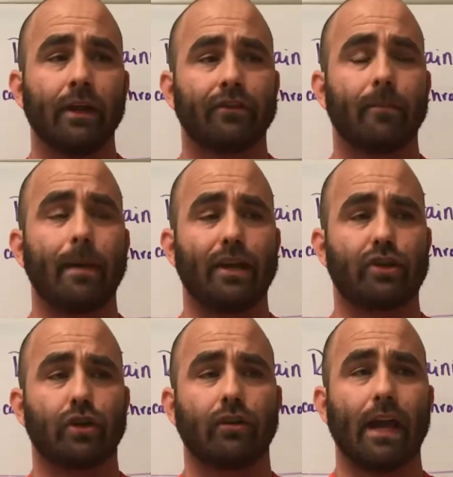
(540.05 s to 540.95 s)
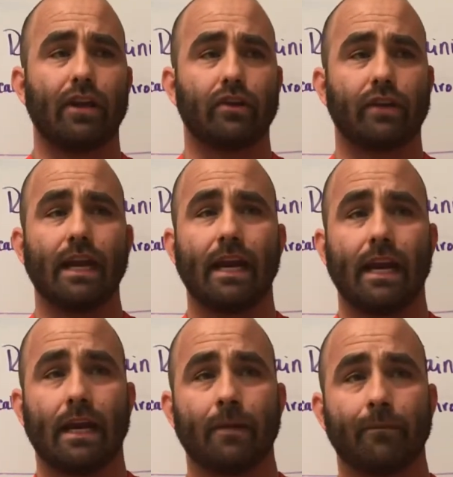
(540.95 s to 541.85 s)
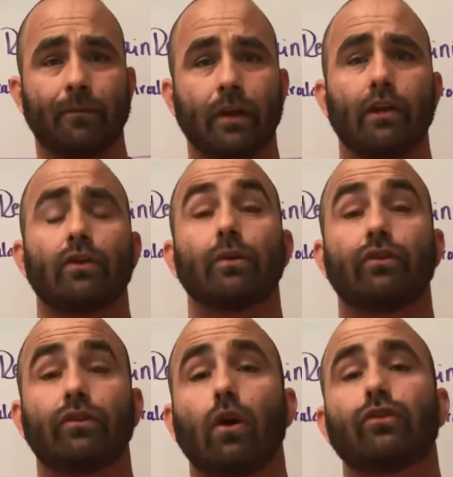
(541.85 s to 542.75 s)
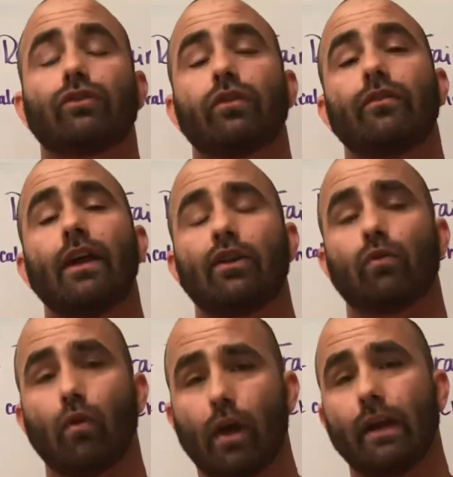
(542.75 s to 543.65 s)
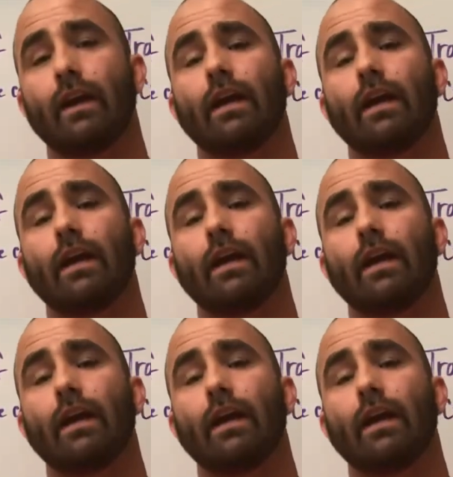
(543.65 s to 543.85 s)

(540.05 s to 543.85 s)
to make sure that you're getting the results that you want